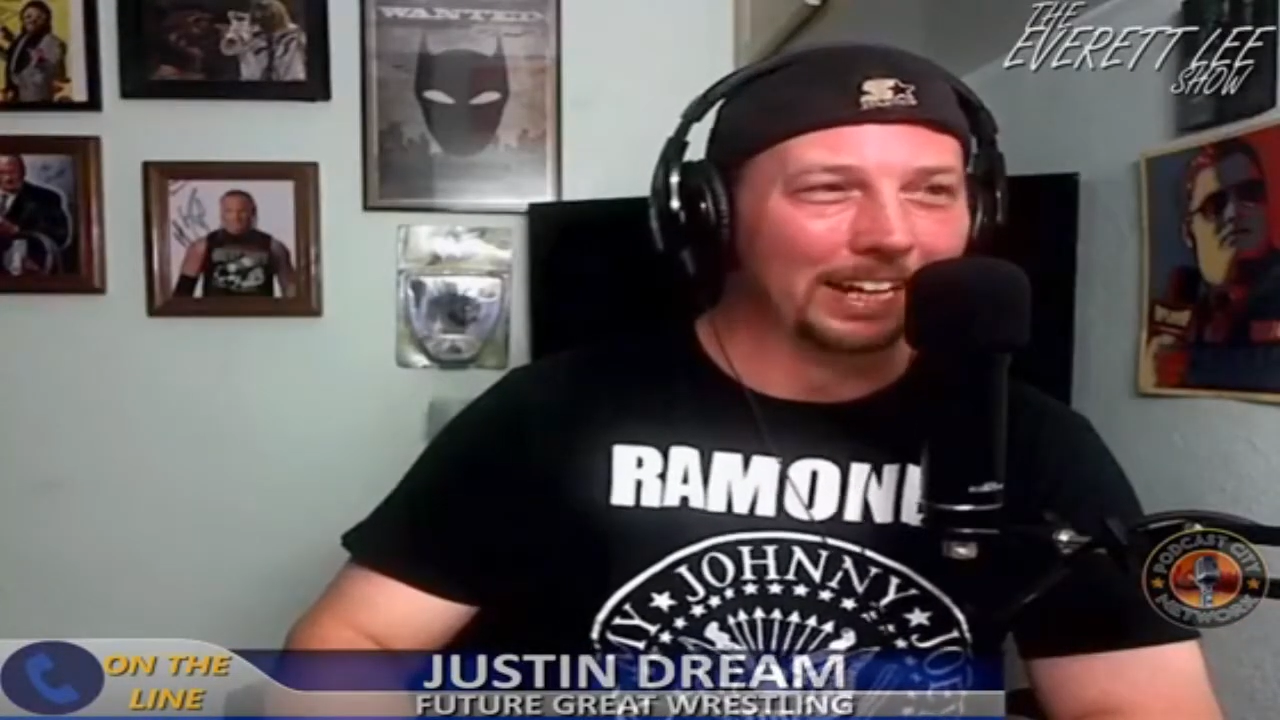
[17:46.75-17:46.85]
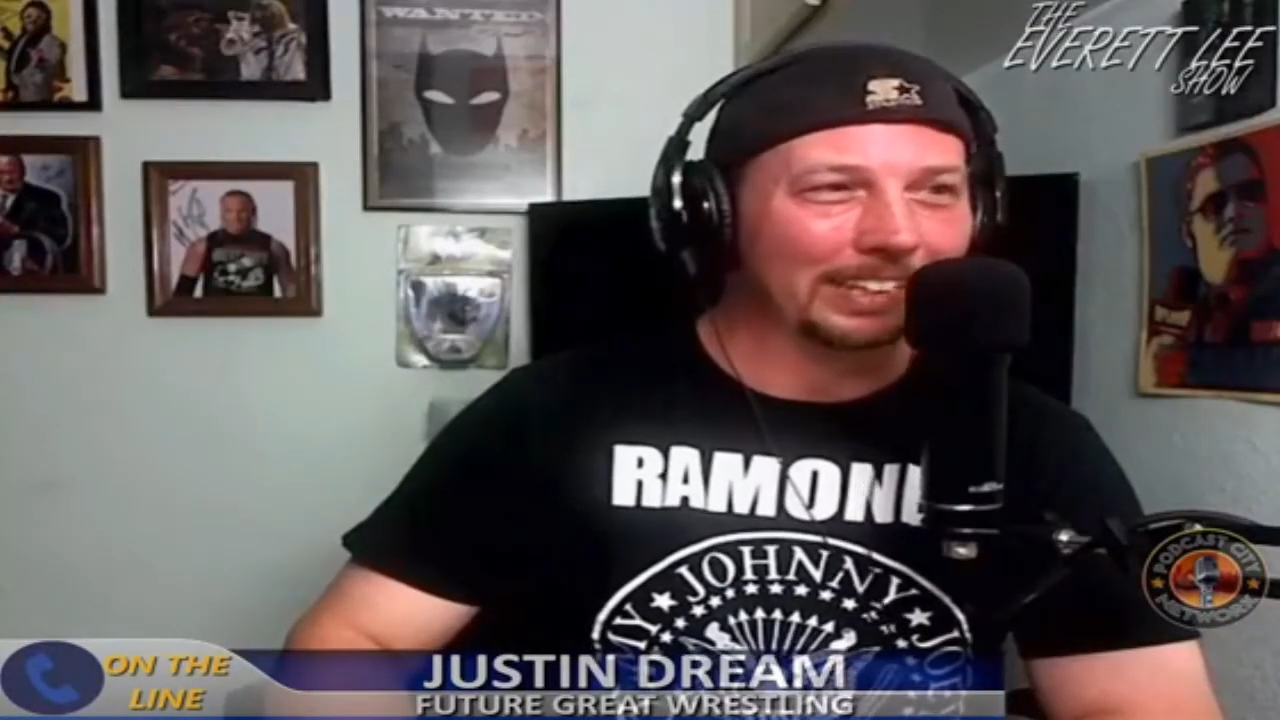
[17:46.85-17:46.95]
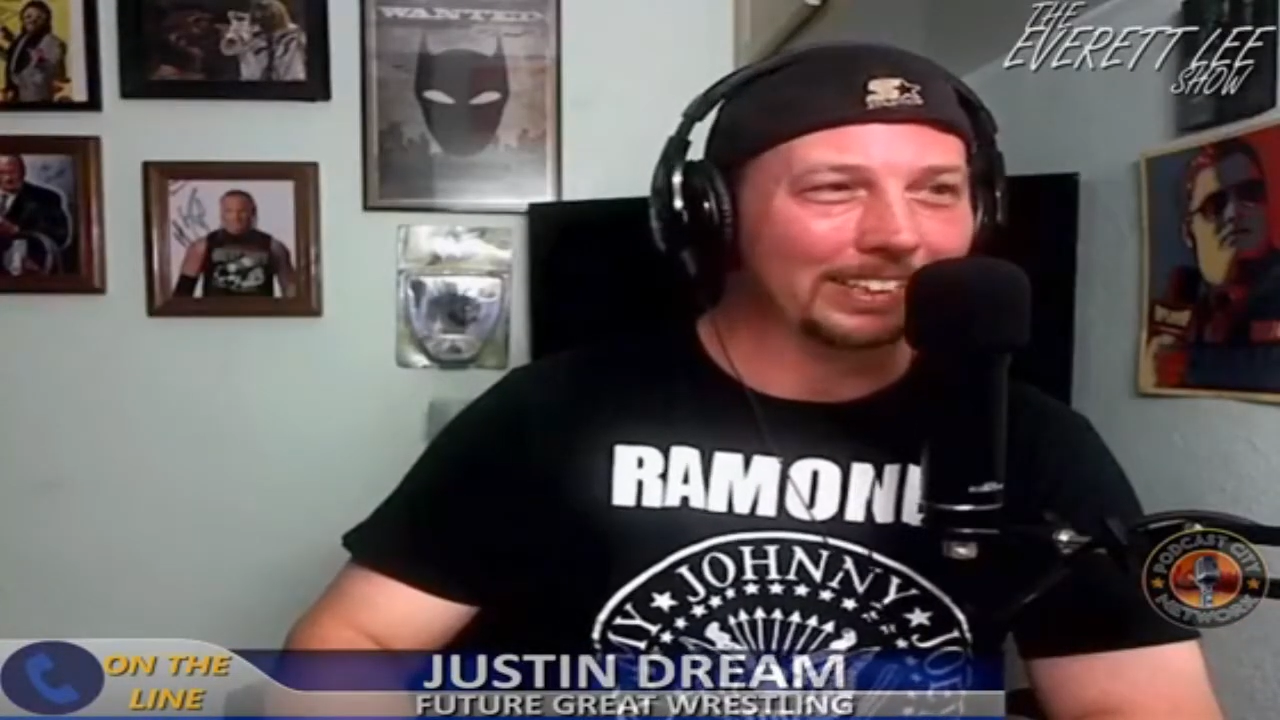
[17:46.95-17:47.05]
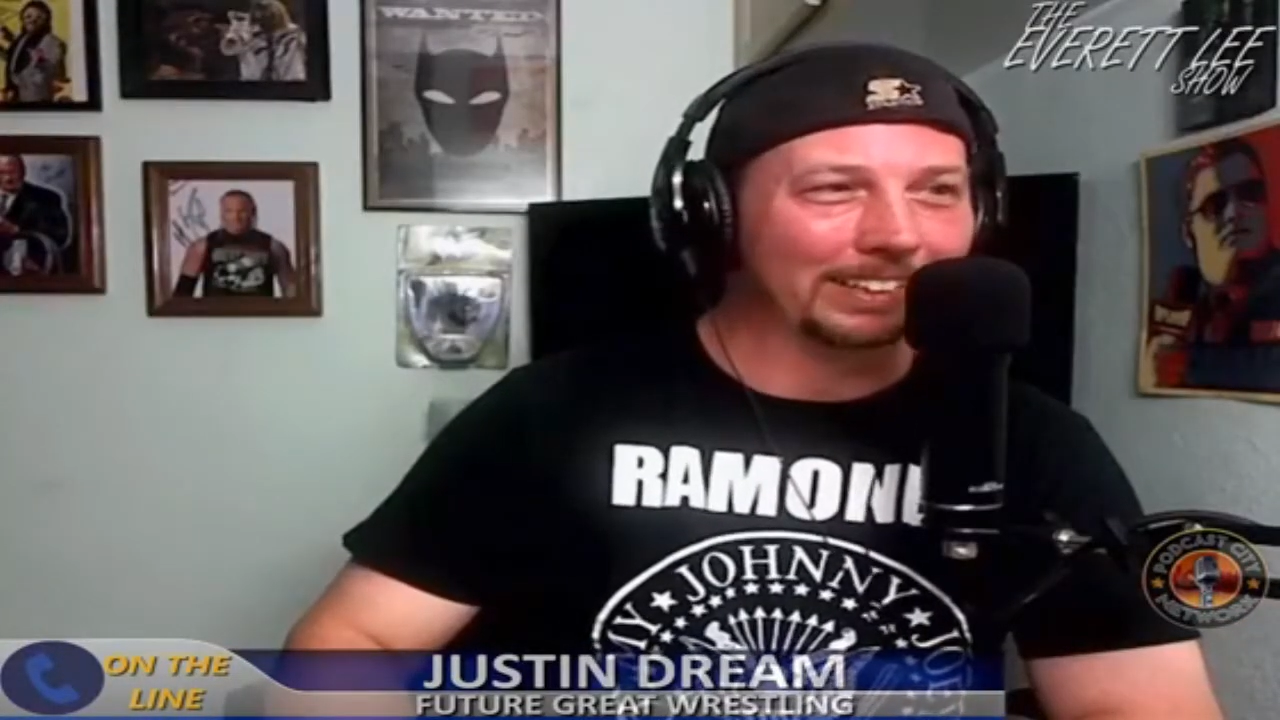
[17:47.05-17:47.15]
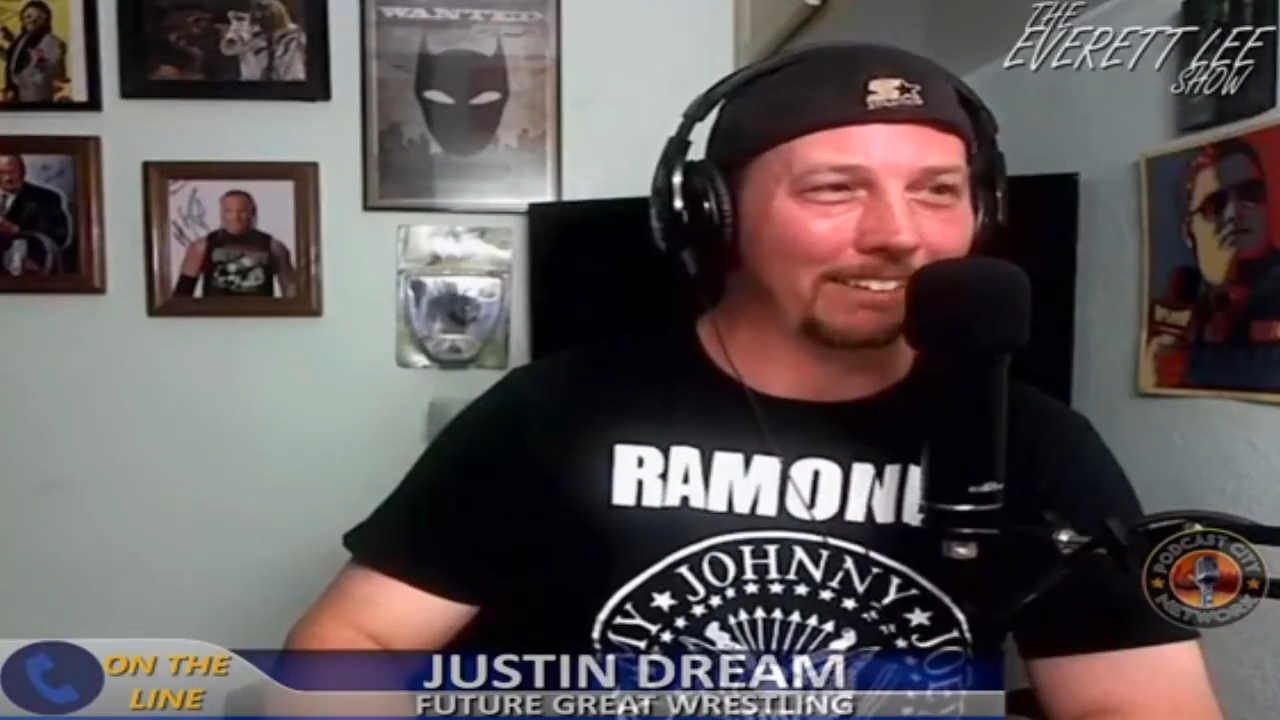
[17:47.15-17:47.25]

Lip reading: that's